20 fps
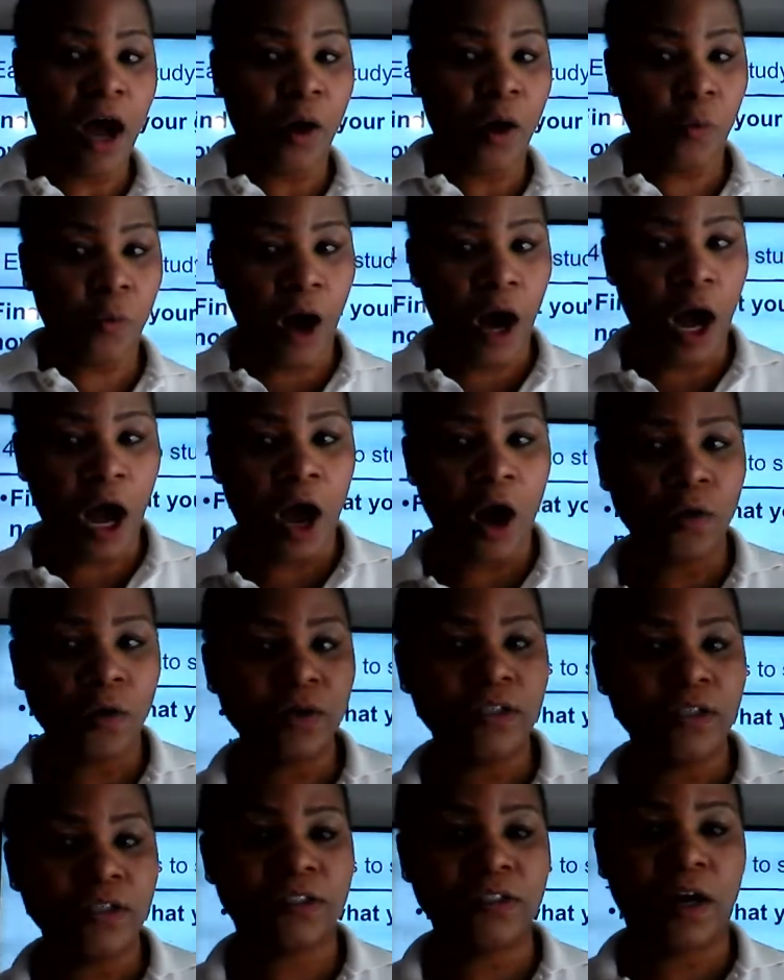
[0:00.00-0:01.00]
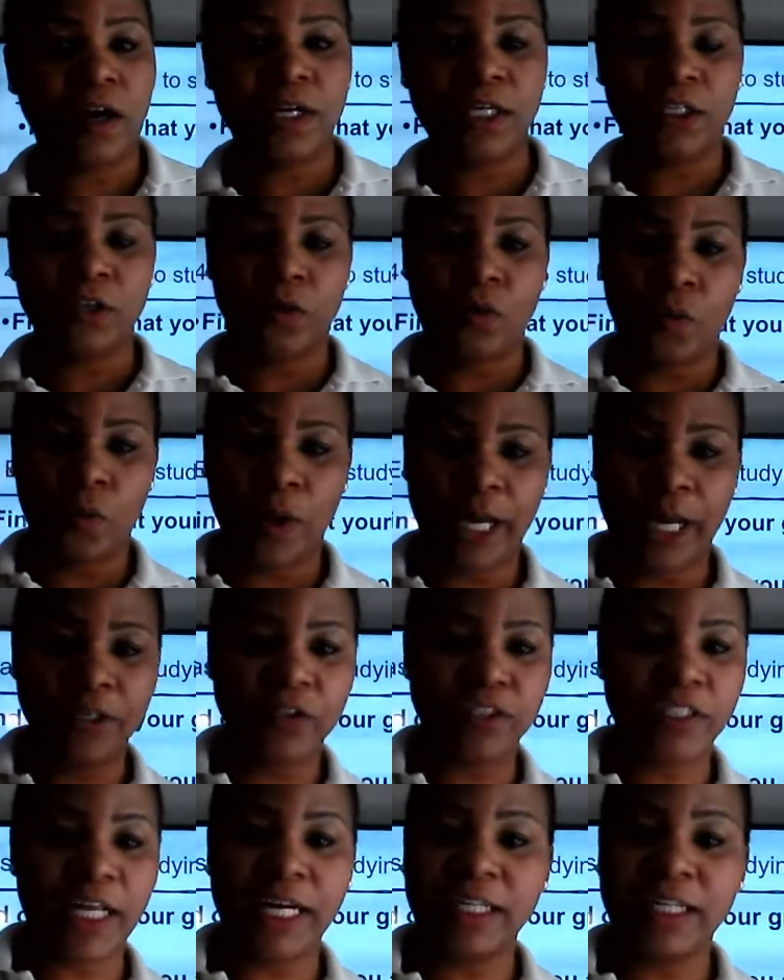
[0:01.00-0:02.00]
how you started or where you
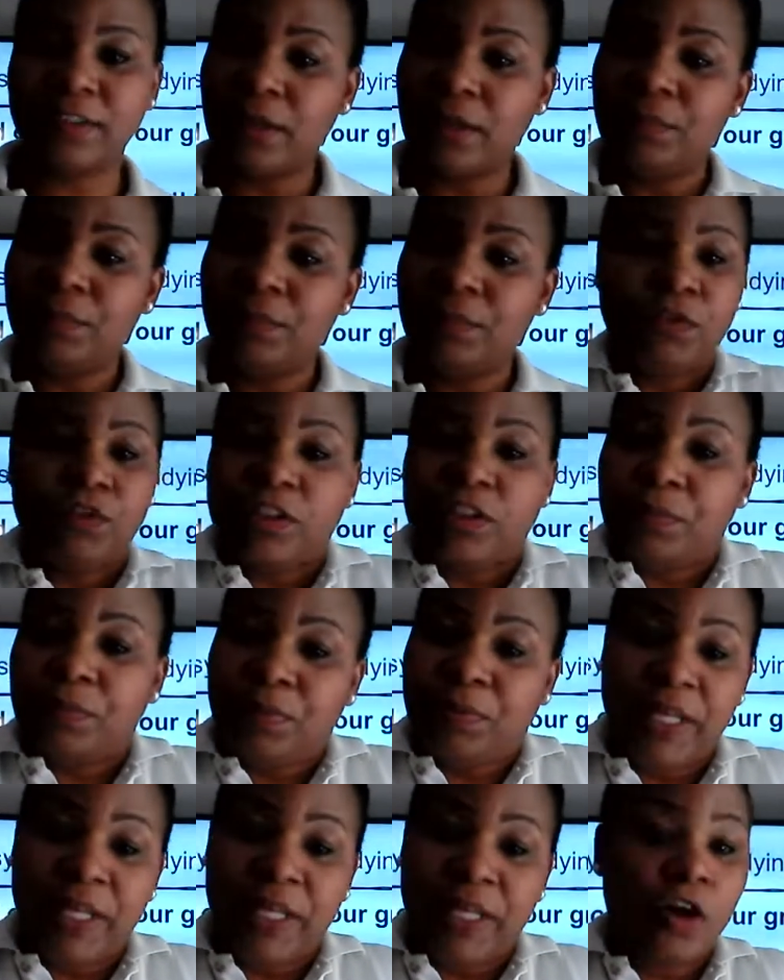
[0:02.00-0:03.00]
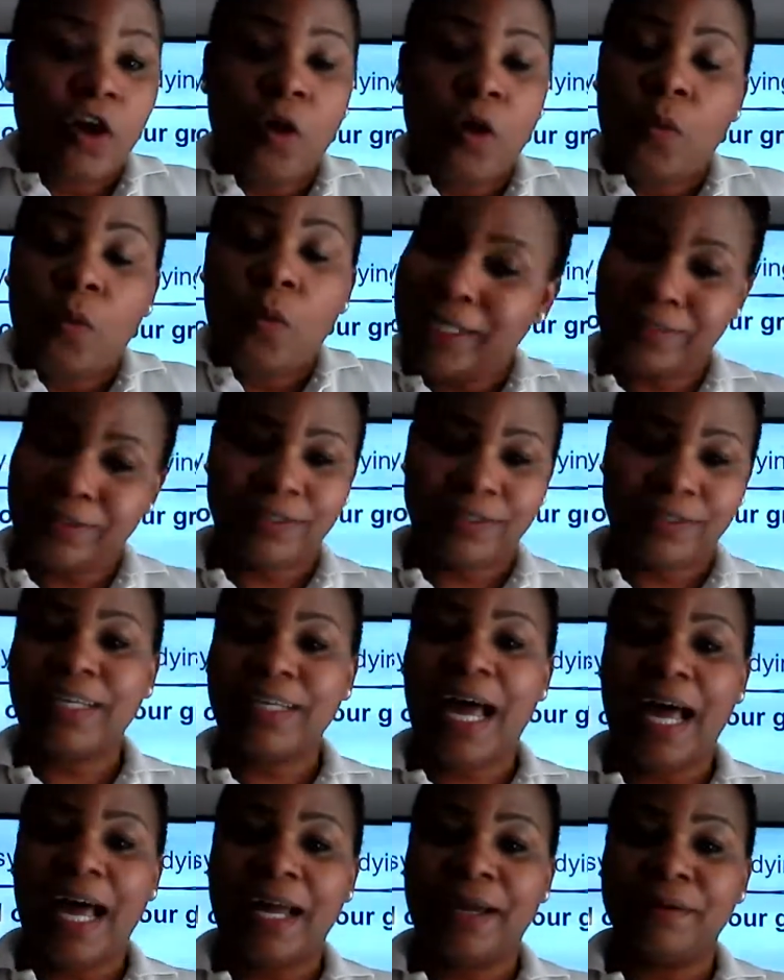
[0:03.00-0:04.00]
started. Some of you just plain old wasted
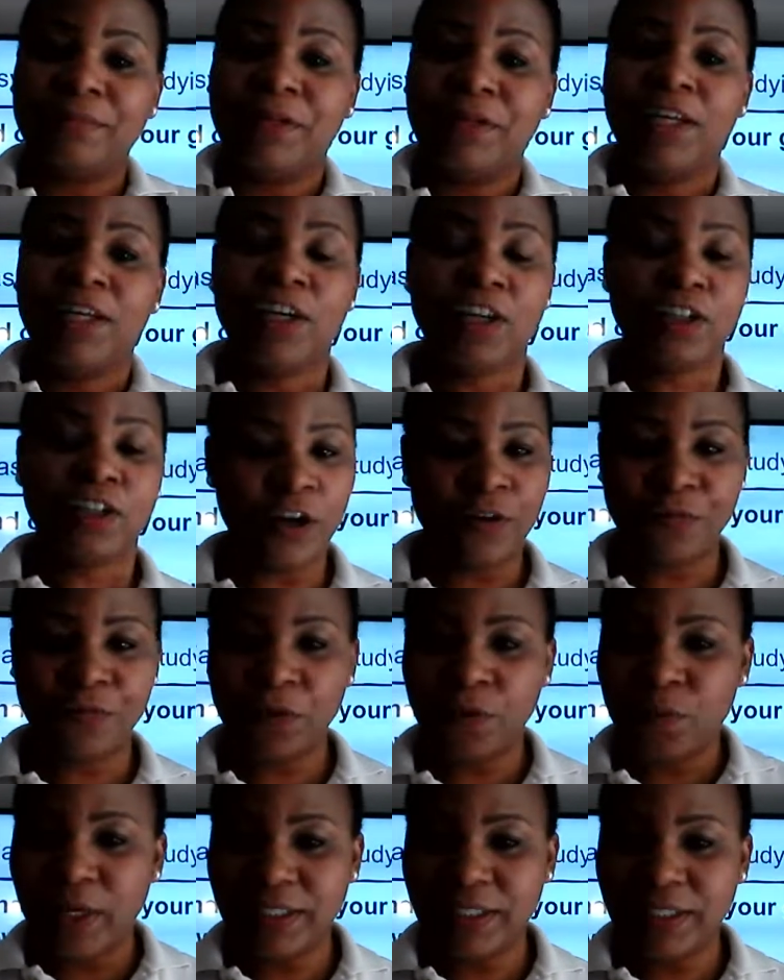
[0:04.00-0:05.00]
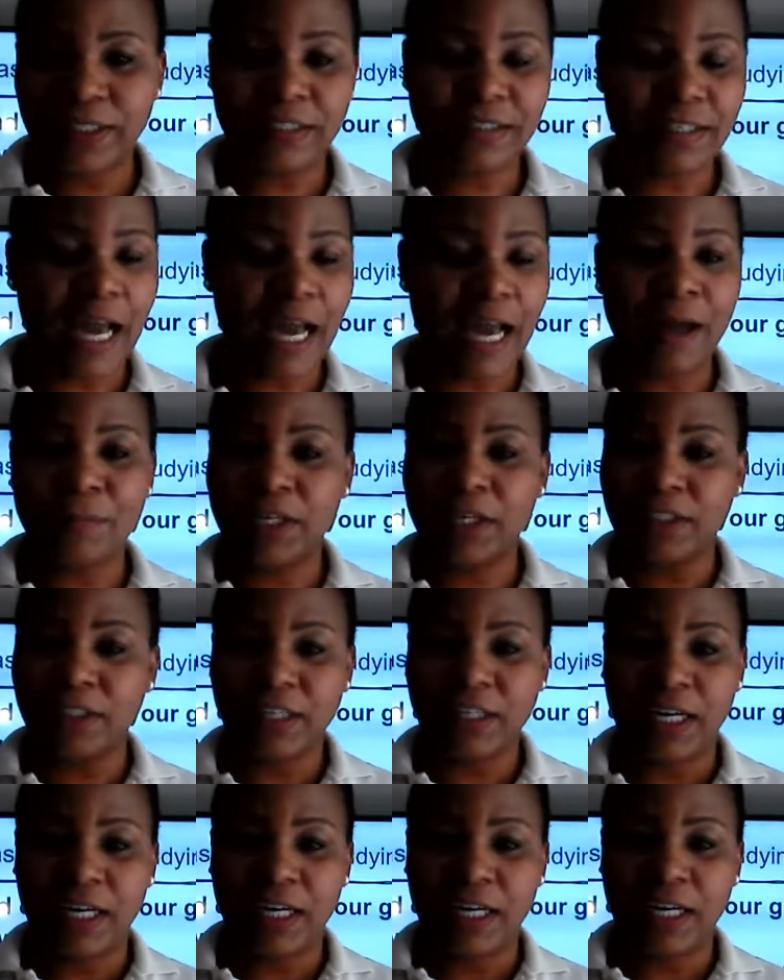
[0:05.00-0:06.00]
time. So if you wasted time and you're
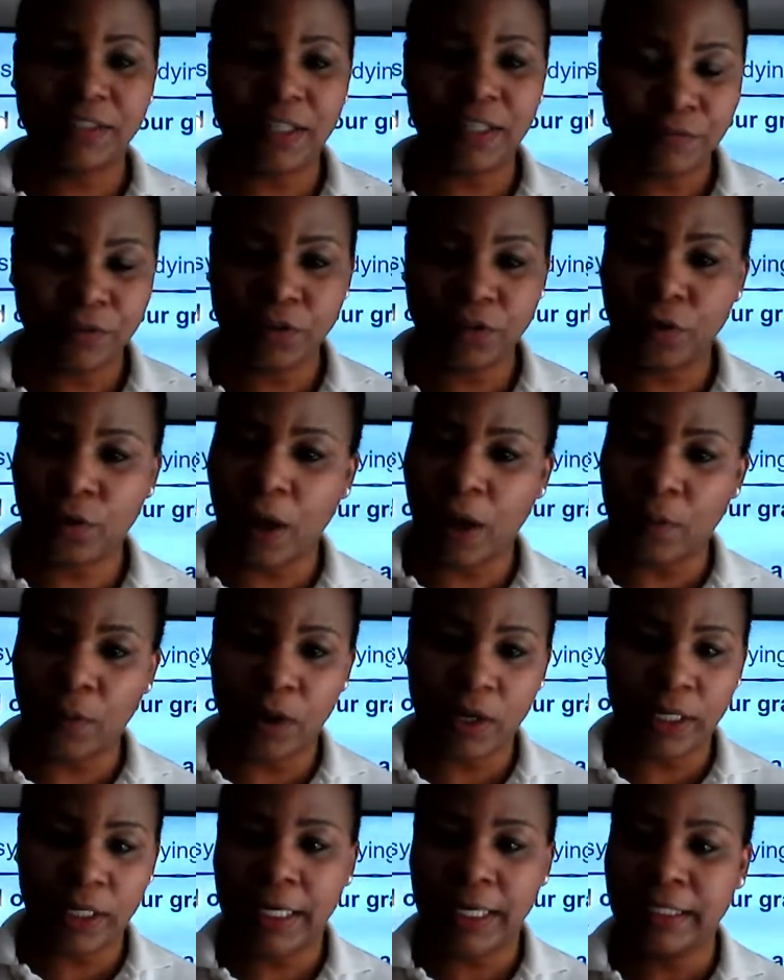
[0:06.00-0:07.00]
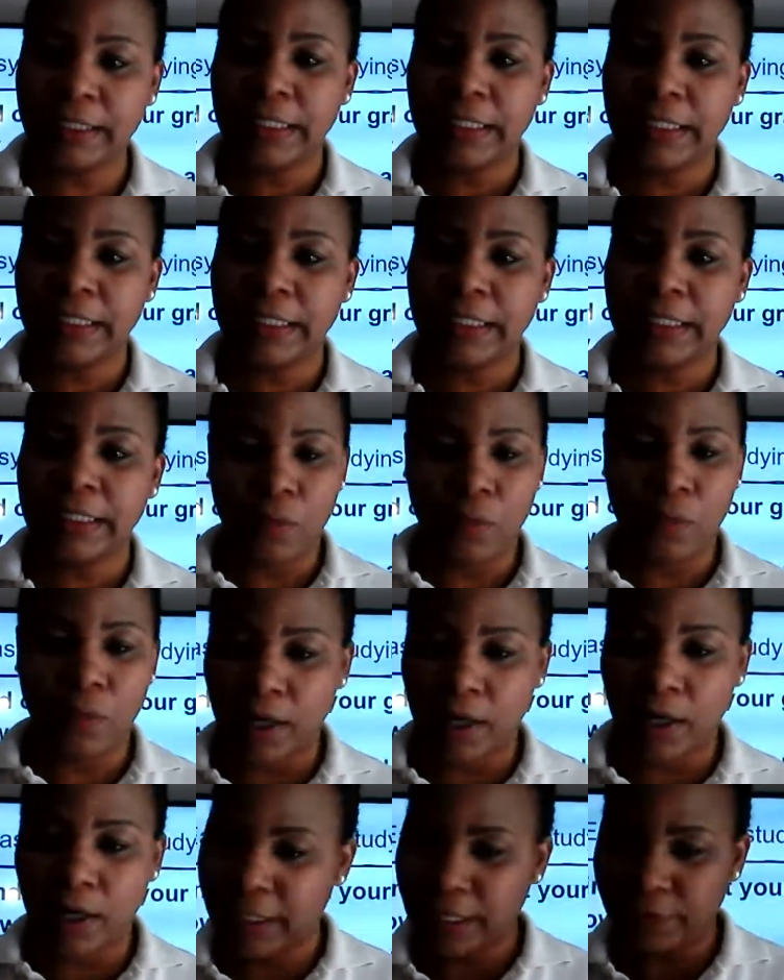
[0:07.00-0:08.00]
telling yourself, I
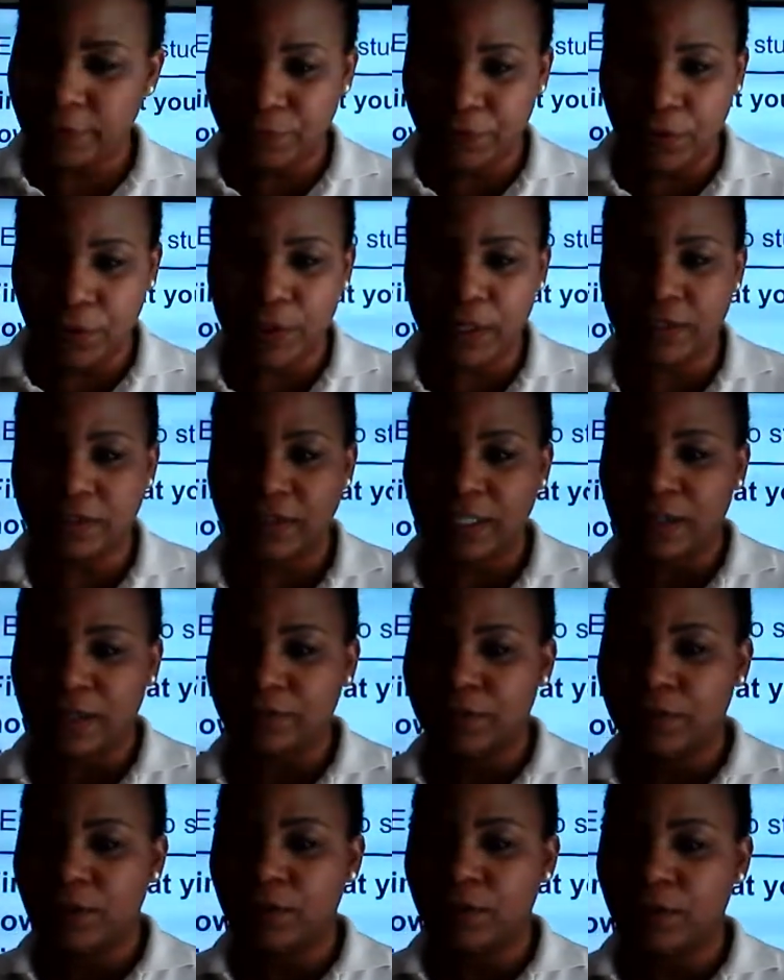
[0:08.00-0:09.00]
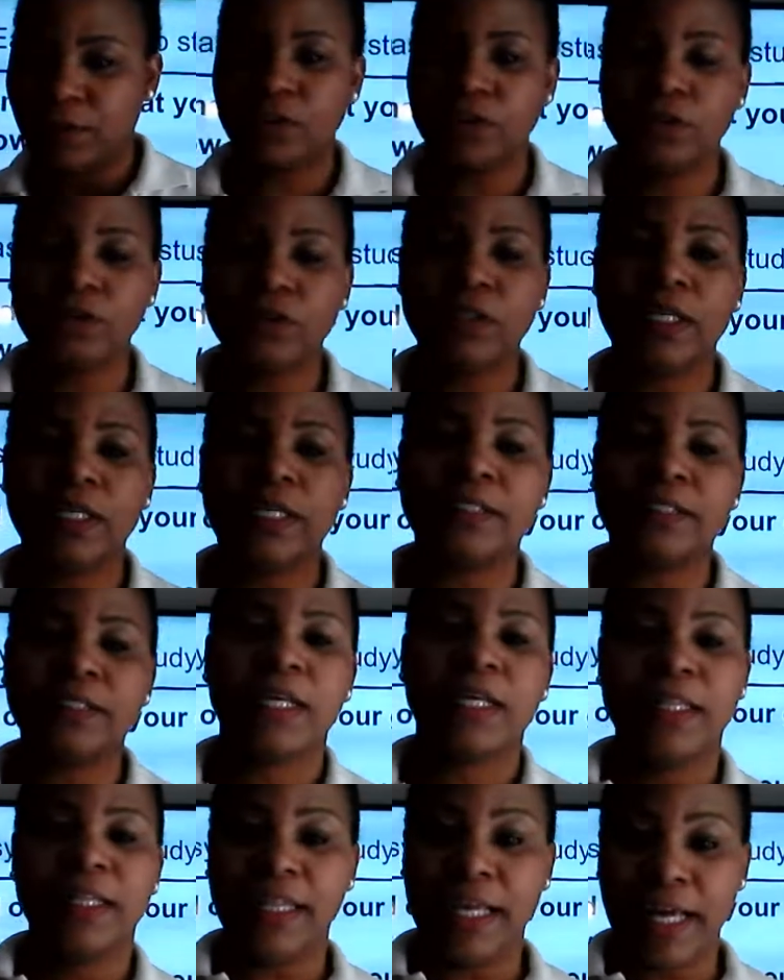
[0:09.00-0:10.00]
want to get focused and I really want to do this,
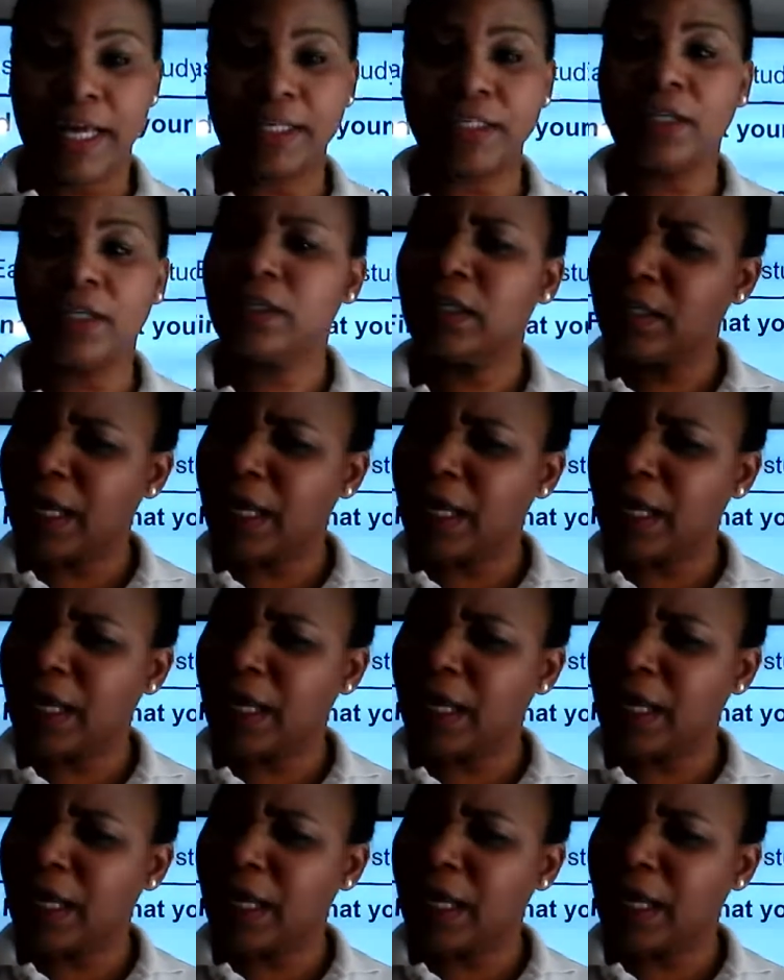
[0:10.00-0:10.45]
then